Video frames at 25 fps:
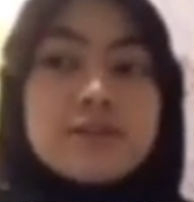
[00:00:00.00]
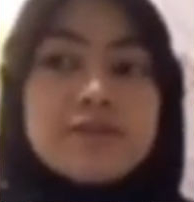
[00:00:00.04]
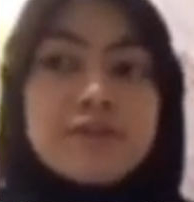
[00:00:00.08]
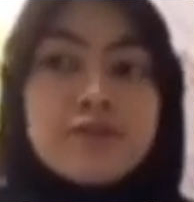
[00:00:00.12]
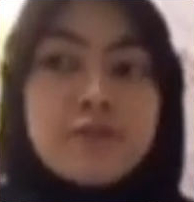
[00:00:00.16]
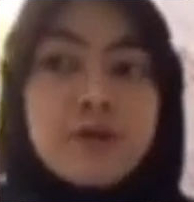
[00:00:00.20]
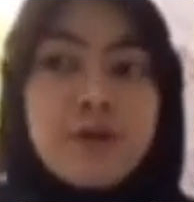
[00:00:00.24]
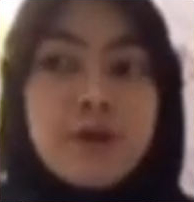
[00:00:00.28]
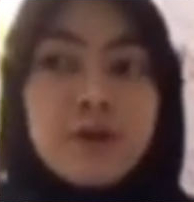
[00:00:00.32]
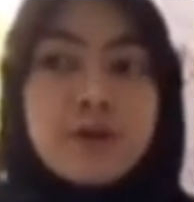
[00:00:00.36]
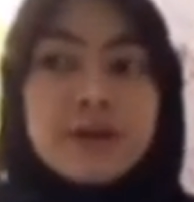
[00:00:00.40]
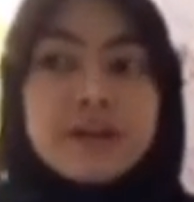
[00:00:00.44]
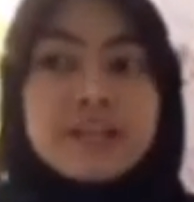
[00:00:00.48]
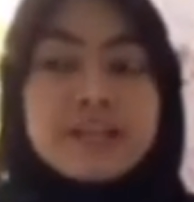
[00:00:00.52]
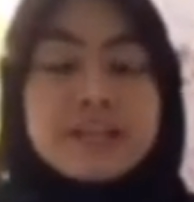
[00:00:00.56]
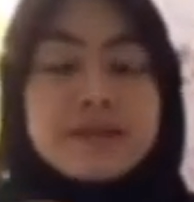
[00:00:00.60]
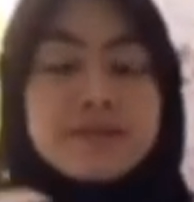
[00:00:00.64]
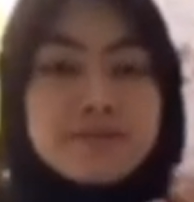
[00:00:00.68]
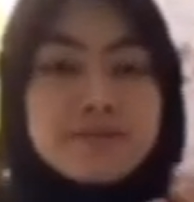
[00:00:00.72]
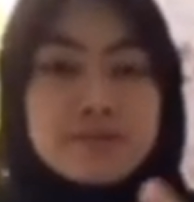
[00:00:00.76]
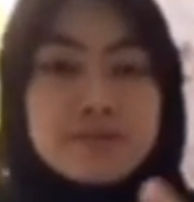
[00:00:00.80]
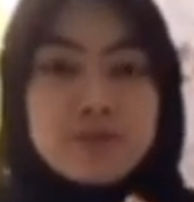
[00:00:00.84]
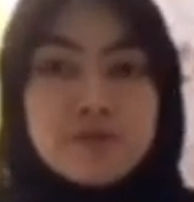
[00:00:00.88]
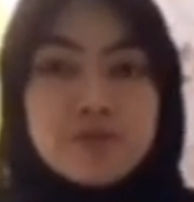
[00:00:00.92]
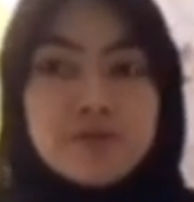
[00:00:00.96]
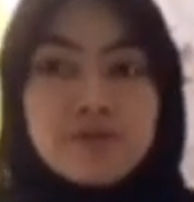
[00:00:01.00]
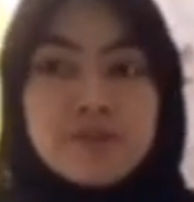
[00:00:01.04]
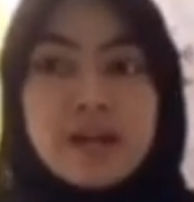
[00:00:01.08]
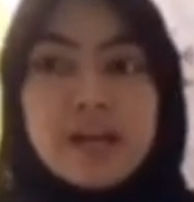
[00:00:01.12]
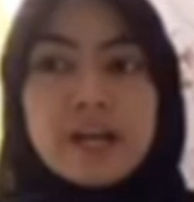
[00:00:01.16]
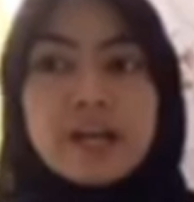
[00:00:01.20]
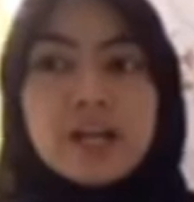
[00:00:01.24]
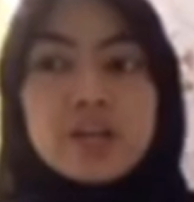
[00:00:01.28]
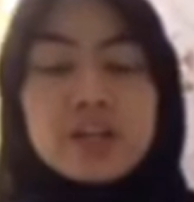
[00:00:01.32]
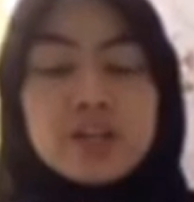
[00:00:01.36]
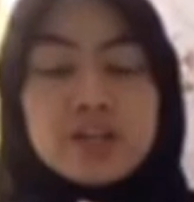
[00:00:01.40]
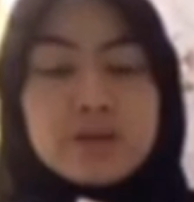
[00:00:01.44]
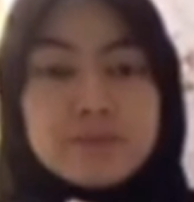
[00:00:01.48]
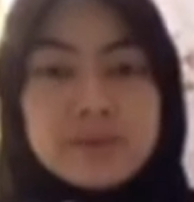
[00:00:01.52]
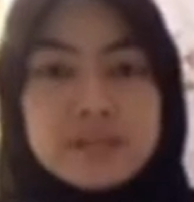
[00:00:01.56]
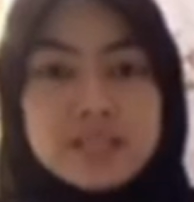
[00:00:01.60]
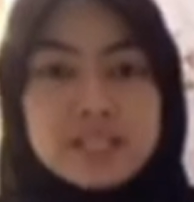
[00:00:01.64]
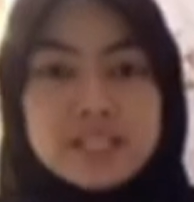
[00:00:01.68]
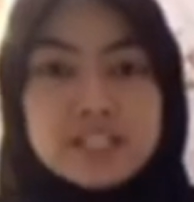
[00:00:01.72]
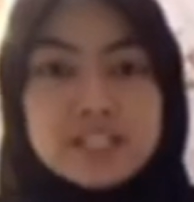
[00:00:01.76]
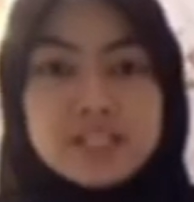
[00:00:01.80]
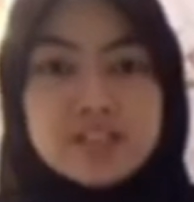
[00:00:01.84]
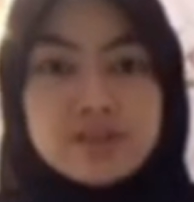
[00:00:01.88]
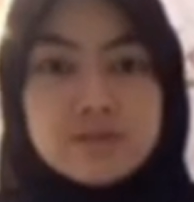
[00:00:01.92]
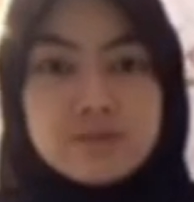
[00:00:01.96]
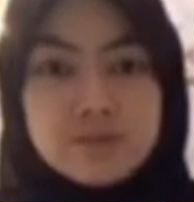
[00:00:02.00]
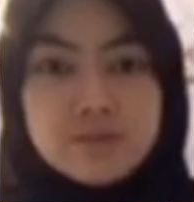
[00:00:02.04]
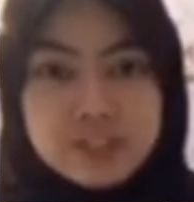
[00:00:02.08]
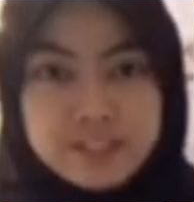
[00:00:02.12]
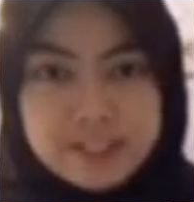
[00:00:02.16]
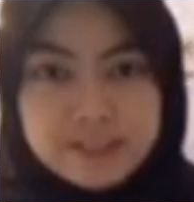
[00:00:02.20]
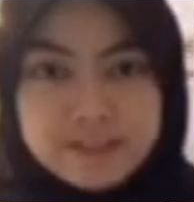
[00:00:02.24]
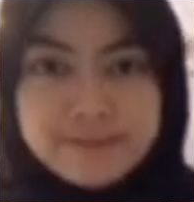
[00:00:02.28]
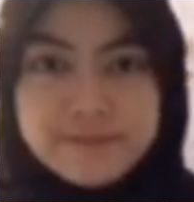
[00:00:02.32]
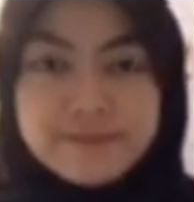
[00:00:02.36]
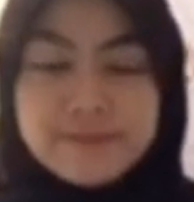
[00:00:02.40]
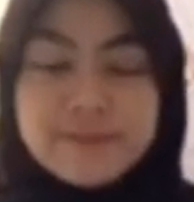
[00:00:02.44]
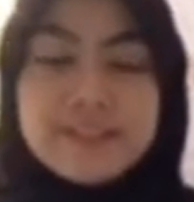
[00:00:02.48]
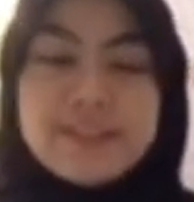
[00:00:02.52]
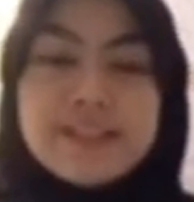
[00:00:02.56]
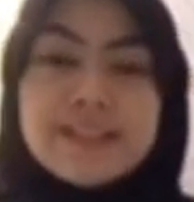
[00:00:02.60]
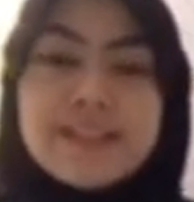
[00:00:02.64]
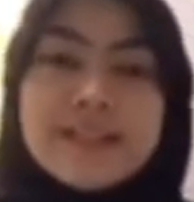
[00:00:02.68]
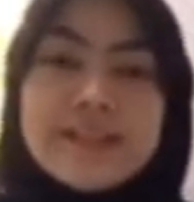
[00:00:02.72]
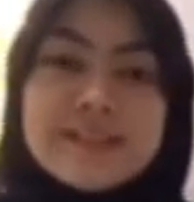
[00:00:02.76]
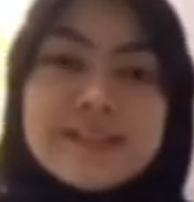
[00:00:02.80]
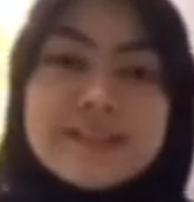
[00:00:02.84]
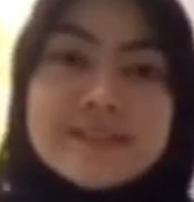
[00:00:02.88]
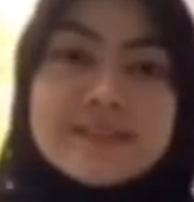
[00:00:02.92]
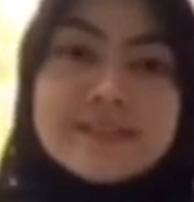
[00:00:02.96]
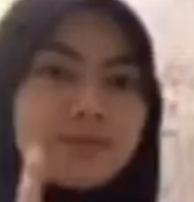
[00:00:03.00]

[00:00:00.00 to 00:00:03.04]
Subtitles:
for improved economic distribution. Yes,